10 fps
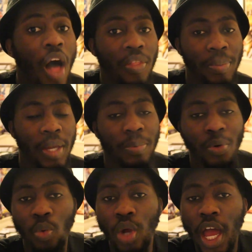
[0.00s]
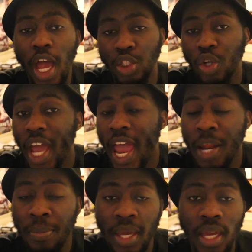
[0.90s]
other people who enjoy
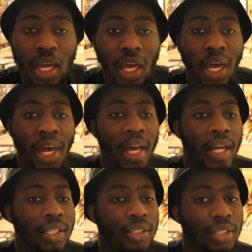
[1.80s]
anime. And